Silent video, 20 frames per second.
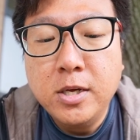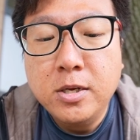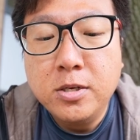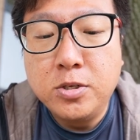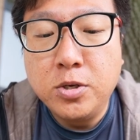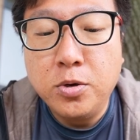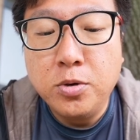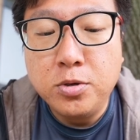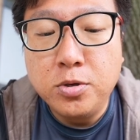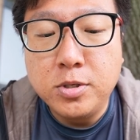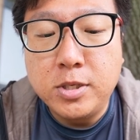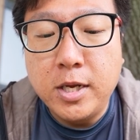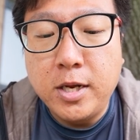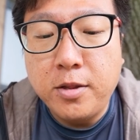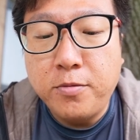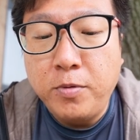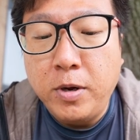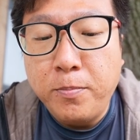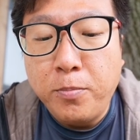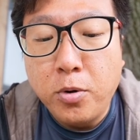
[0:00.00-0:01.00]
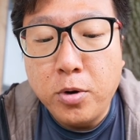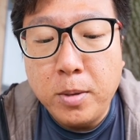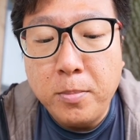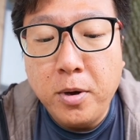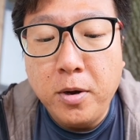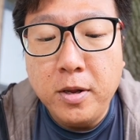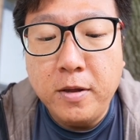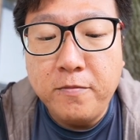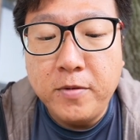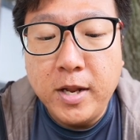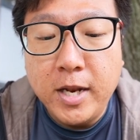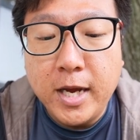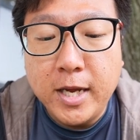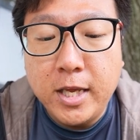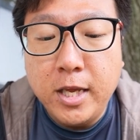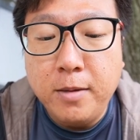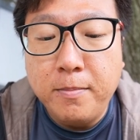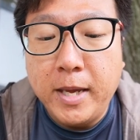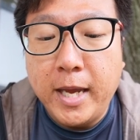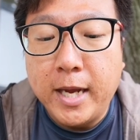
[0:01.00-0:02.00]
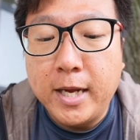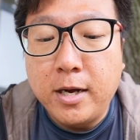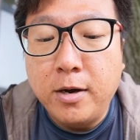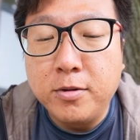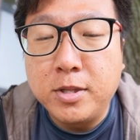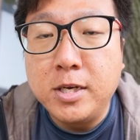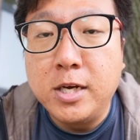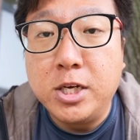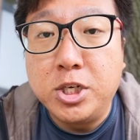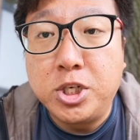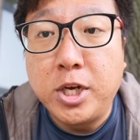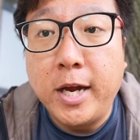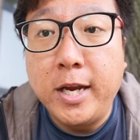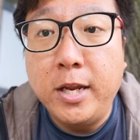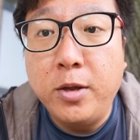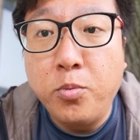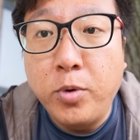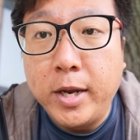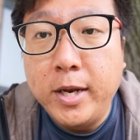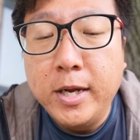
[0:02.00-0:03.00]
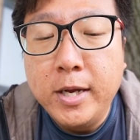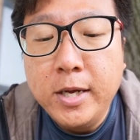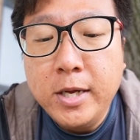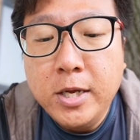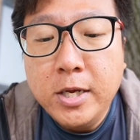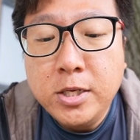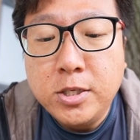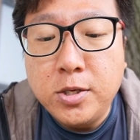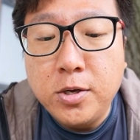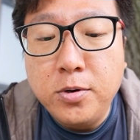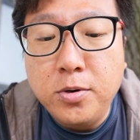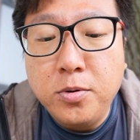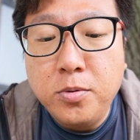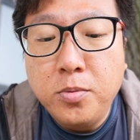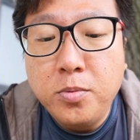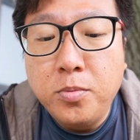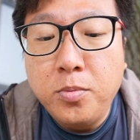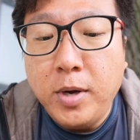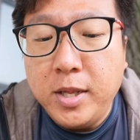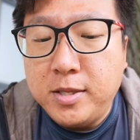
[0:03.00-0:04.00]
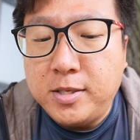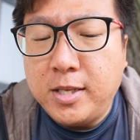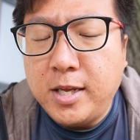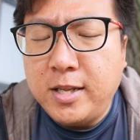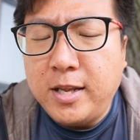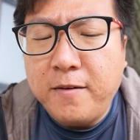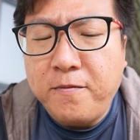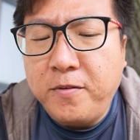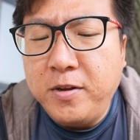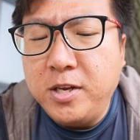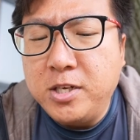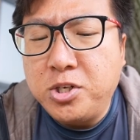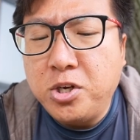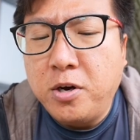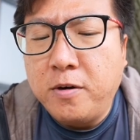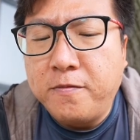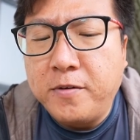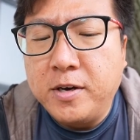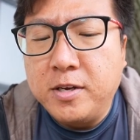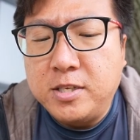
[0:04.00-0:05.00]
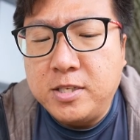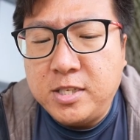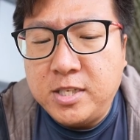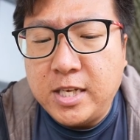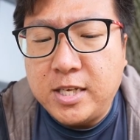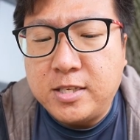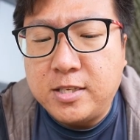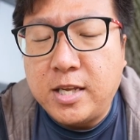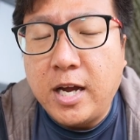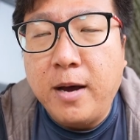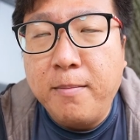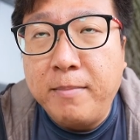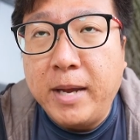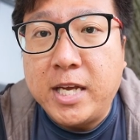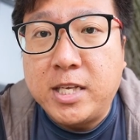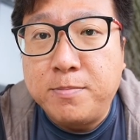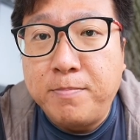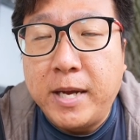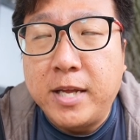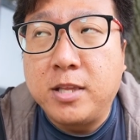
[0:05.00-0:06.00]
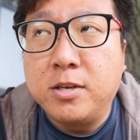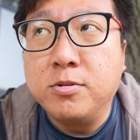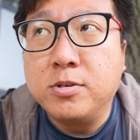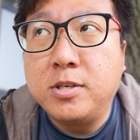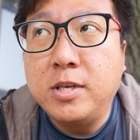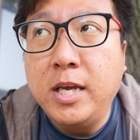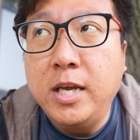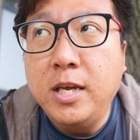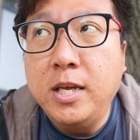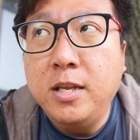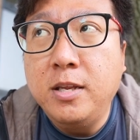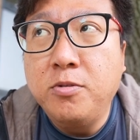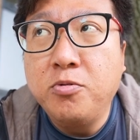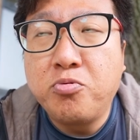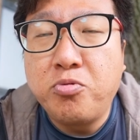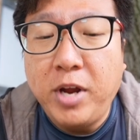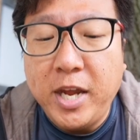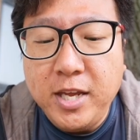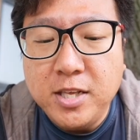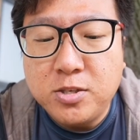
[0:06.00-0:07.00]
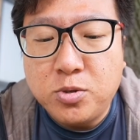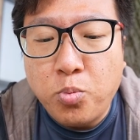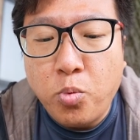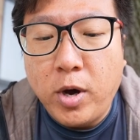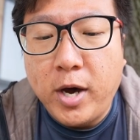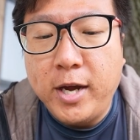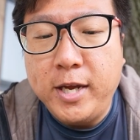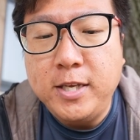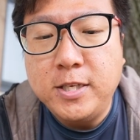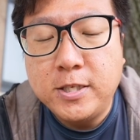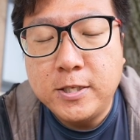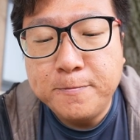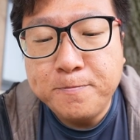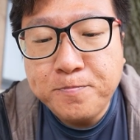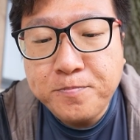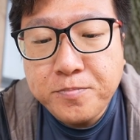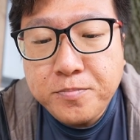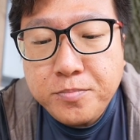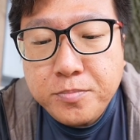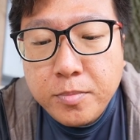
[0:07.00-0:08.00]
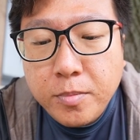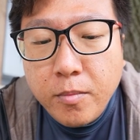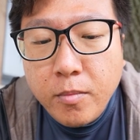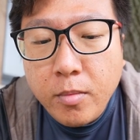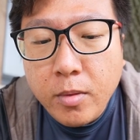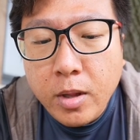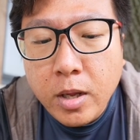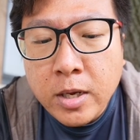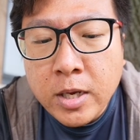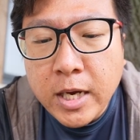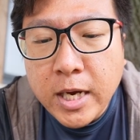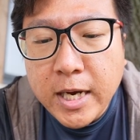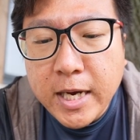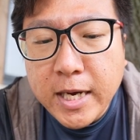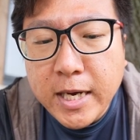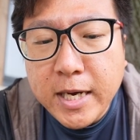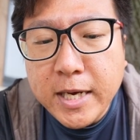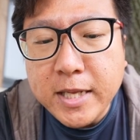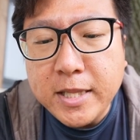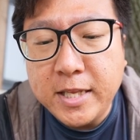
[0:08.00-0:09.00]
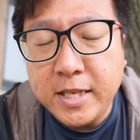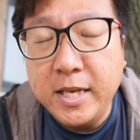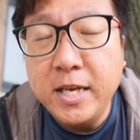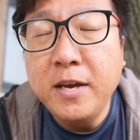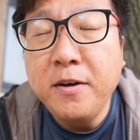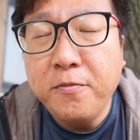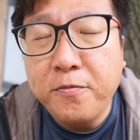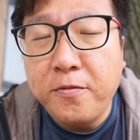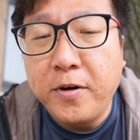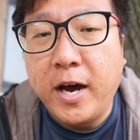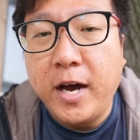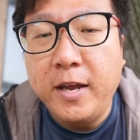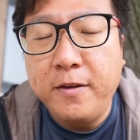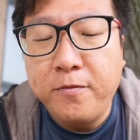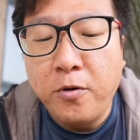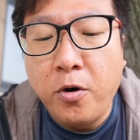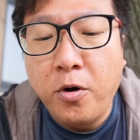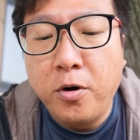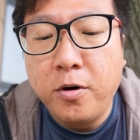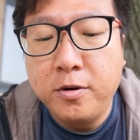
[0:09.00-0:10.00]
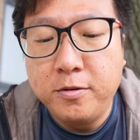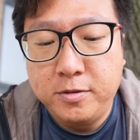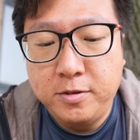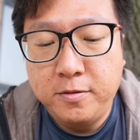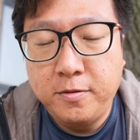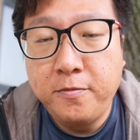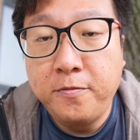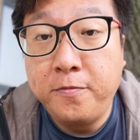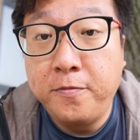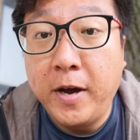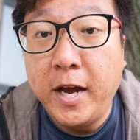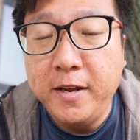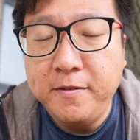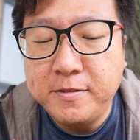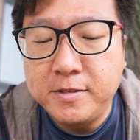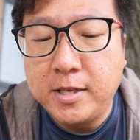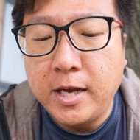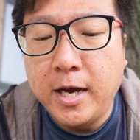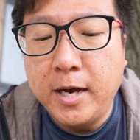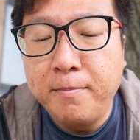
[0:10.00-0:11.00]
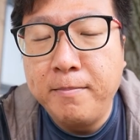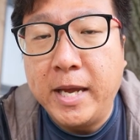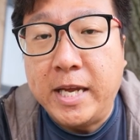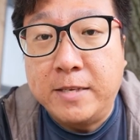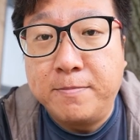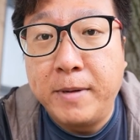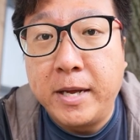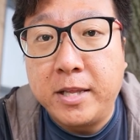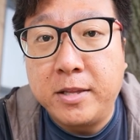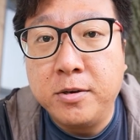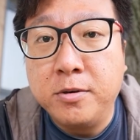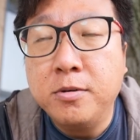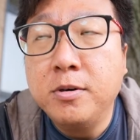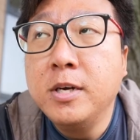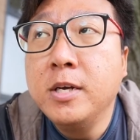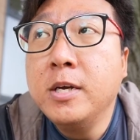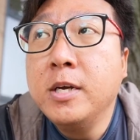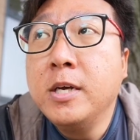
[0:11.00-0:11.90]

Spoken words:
So those are the 3 Pokemon. If you're lucky, you may encounter a shiny one. So what's the definition of a 6-star max battles? In rates wise, tier 5 or 5-star max battle,